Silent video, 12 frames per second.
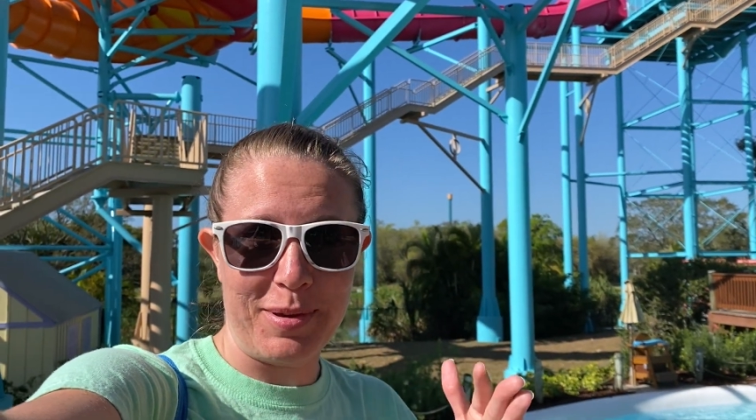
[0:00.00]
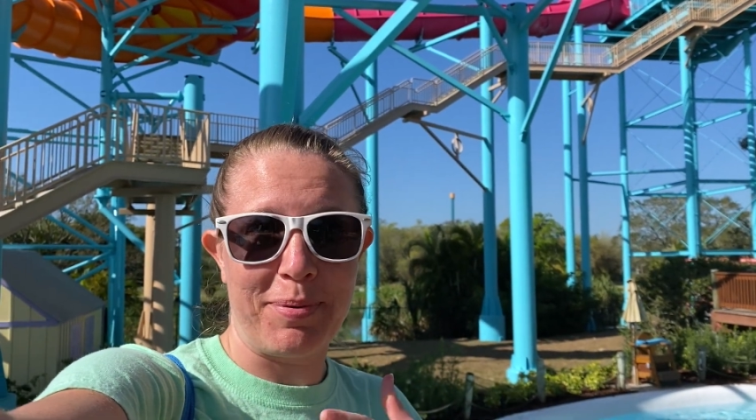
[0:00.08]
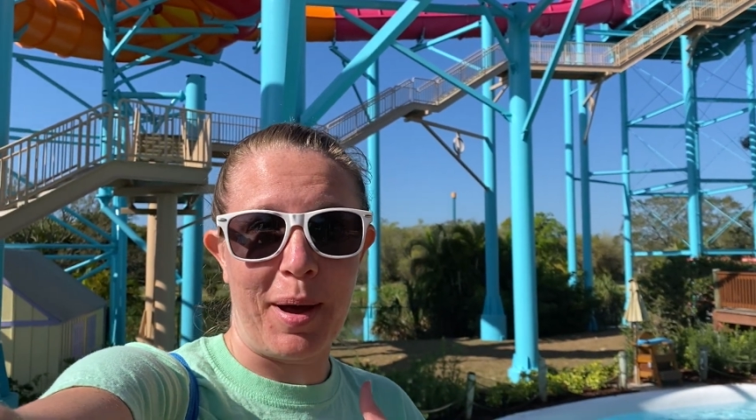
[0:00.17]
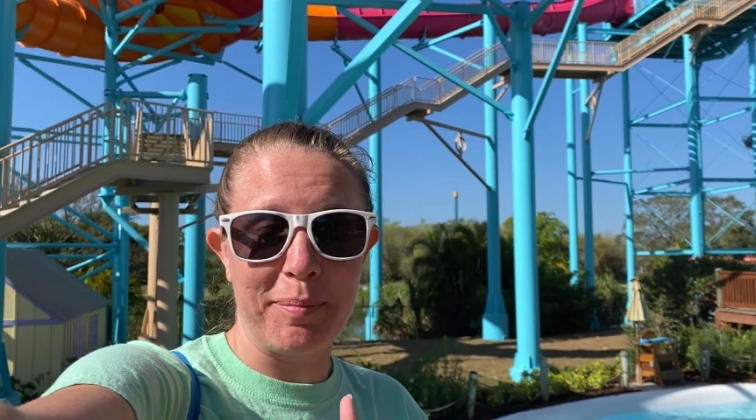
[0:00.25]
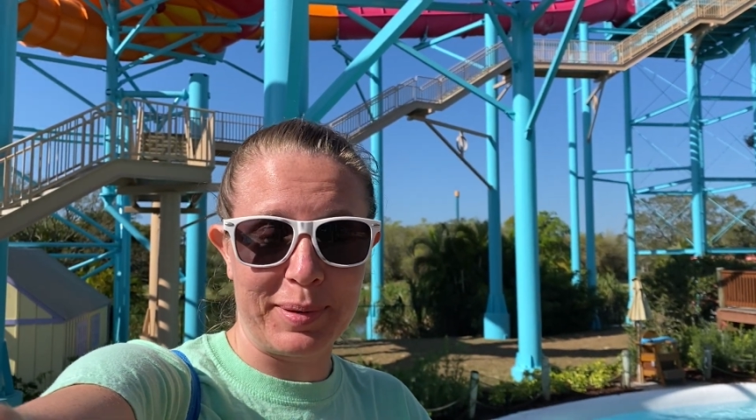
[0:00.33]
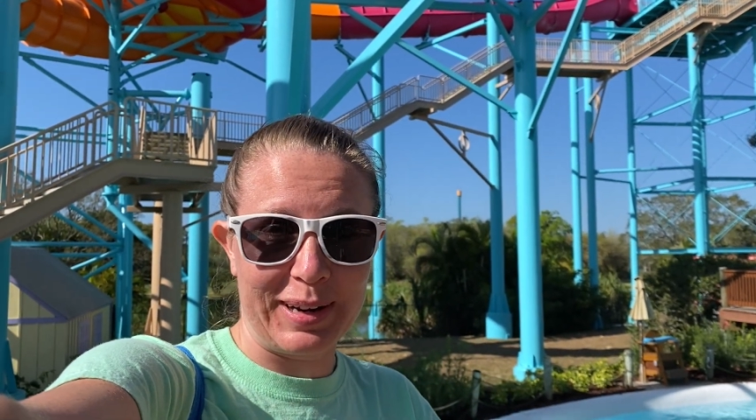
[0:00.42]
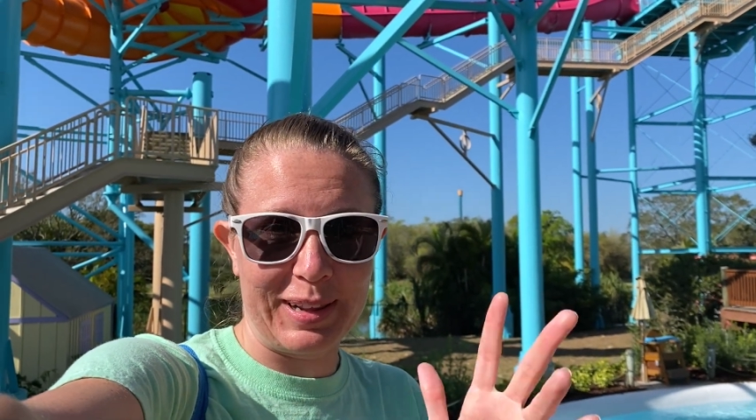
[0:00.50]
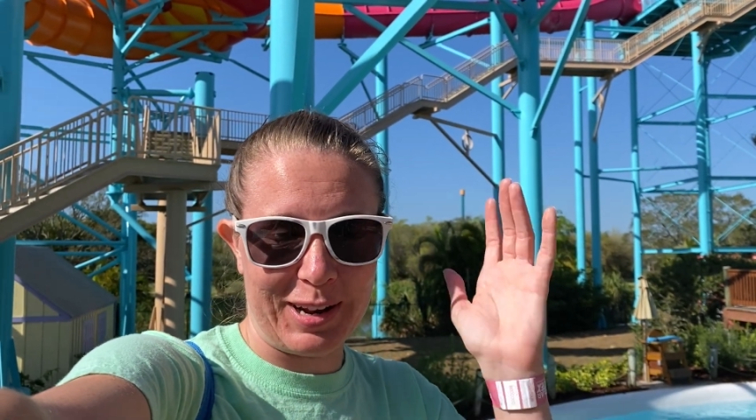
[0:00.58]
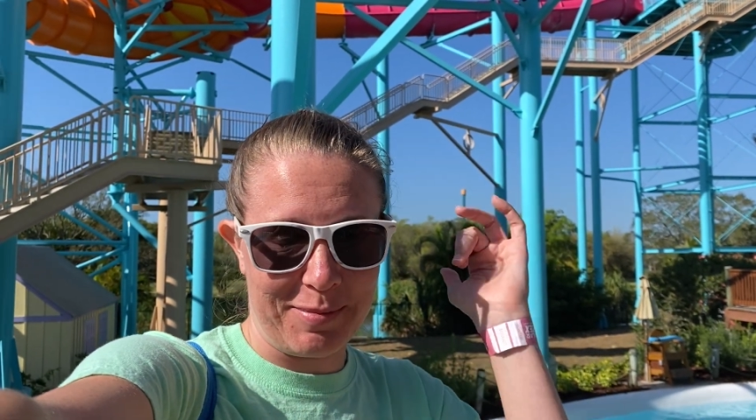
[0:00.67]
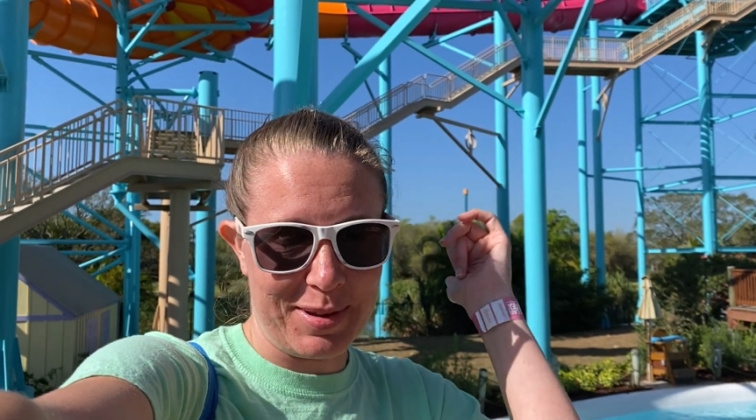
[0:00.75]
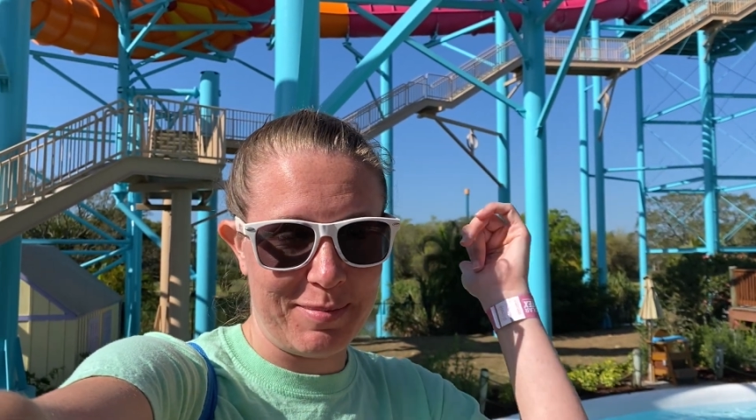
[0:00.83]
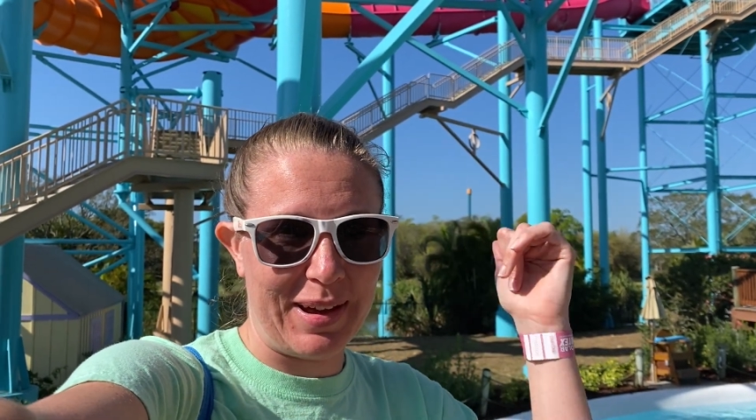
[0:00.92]
pumping a little
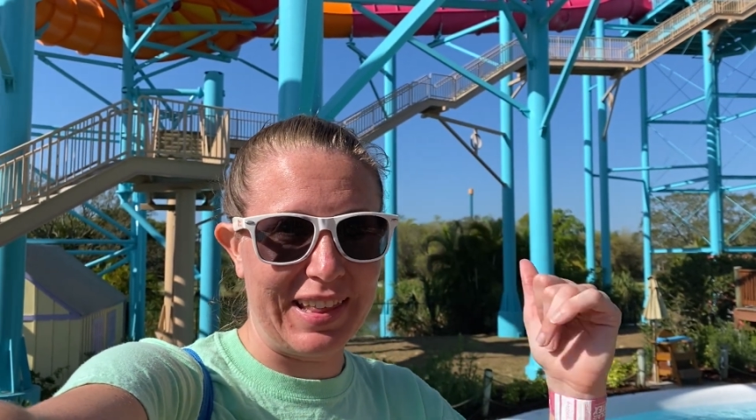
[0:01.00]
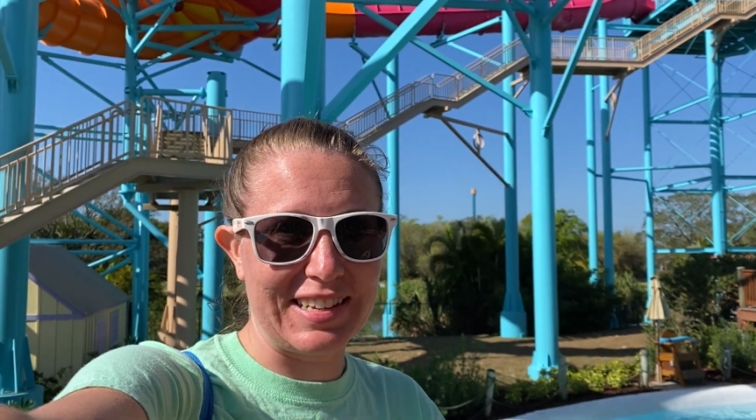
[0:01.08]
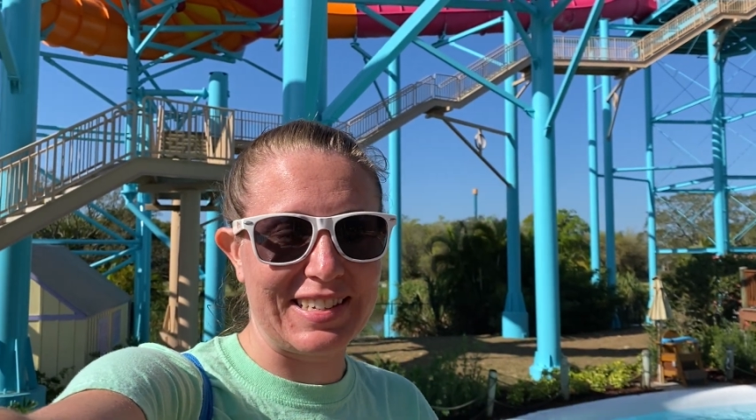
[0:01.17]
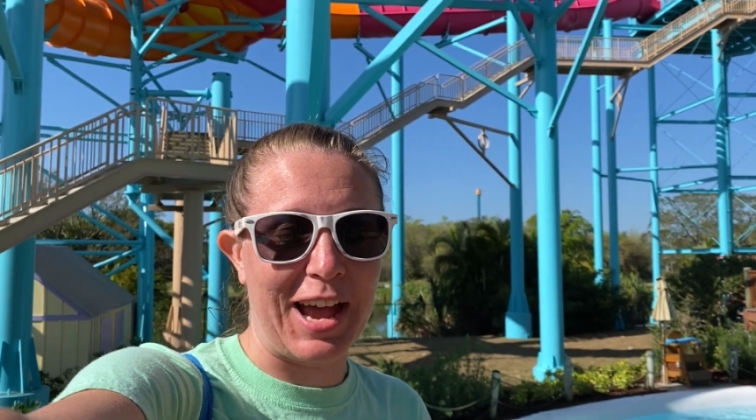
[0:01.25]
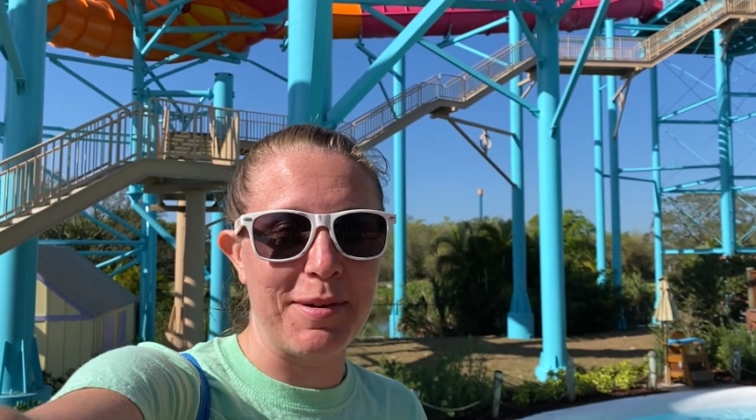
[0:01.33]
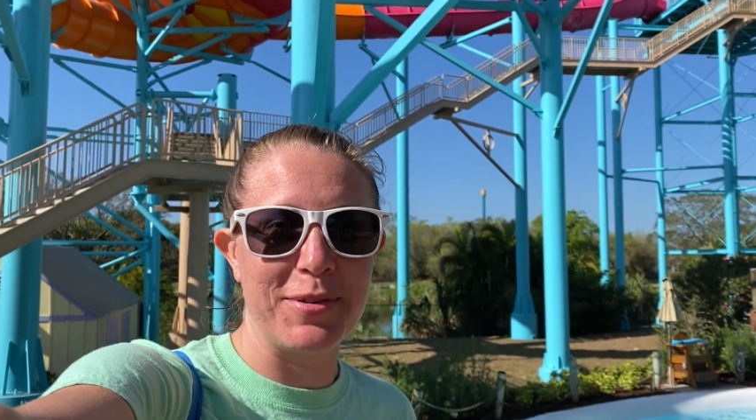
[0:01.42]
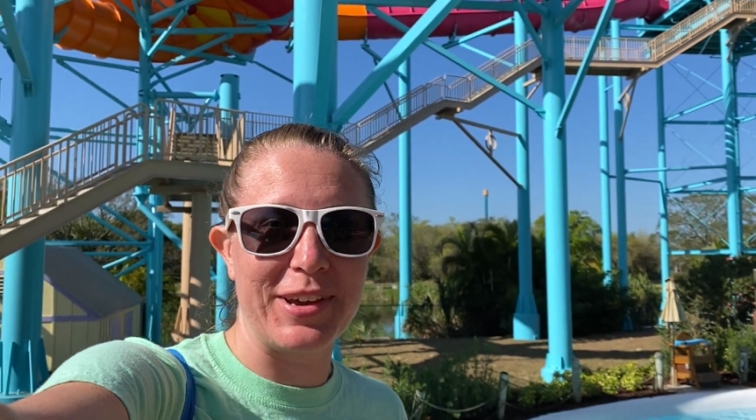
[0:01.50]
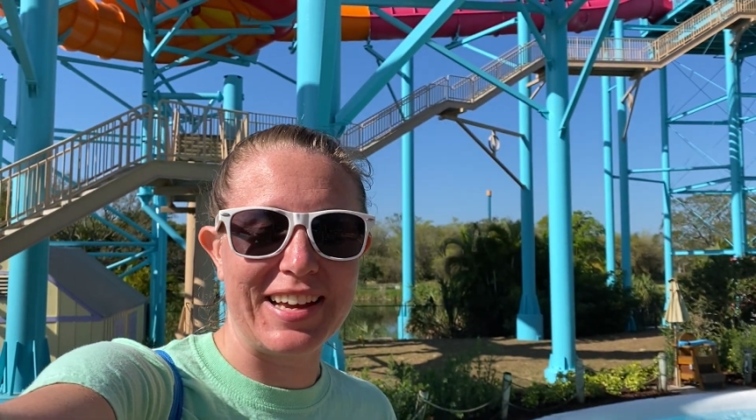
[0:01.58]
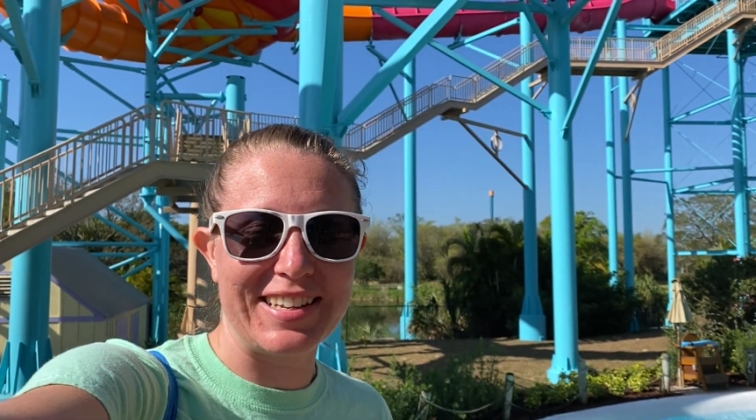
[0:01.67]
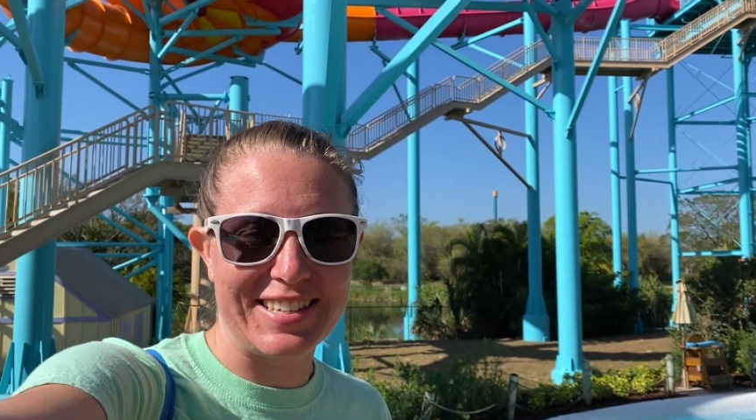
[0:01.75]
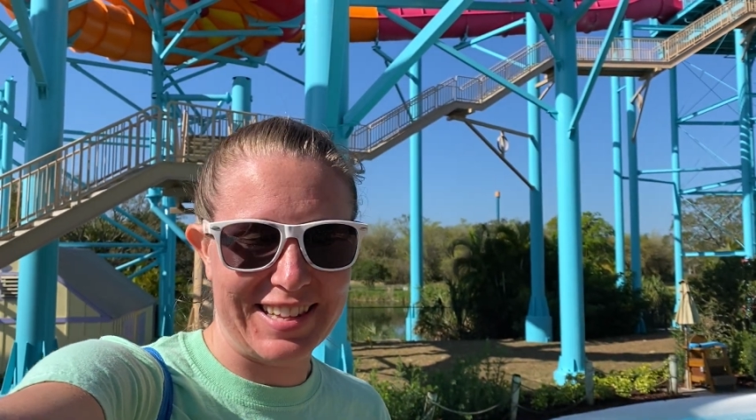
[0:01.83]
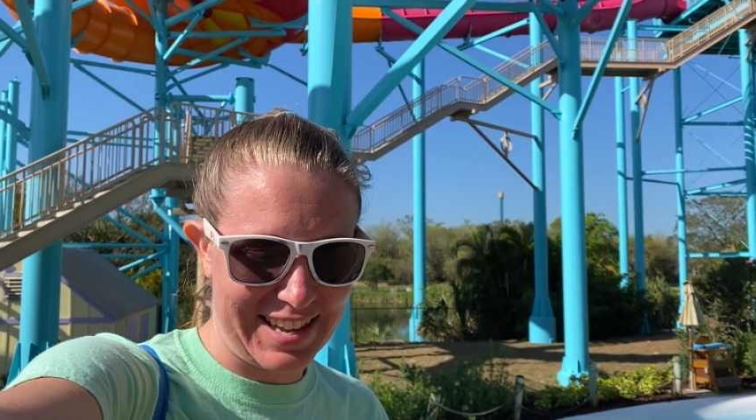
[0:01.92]
bit by the time you
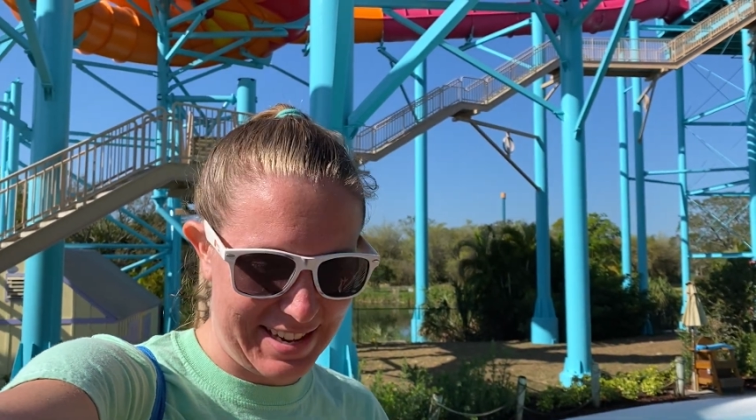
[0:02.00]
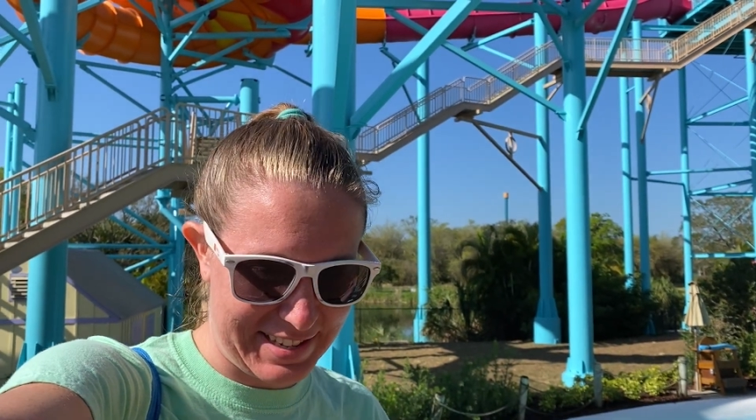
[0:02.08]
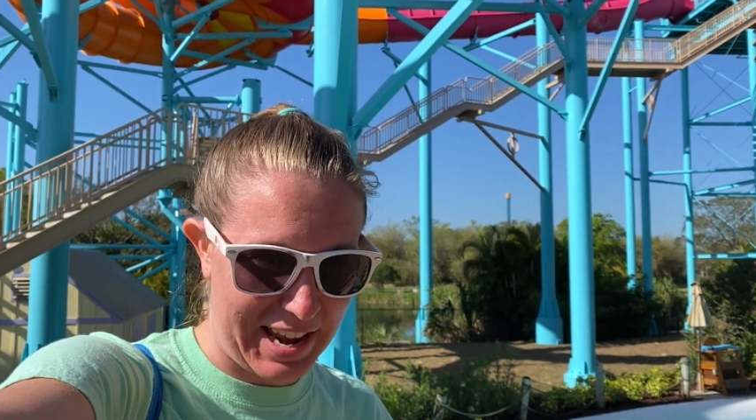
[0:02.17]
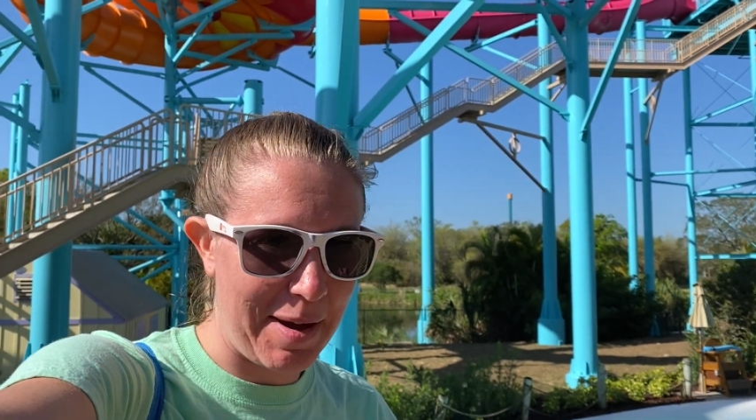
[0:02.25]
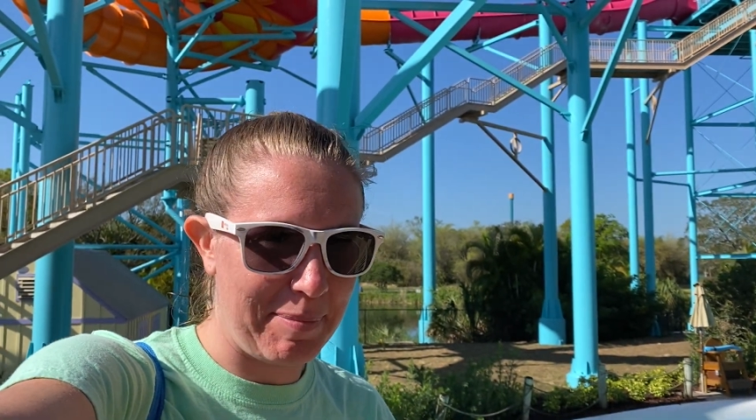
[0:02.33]
get to the top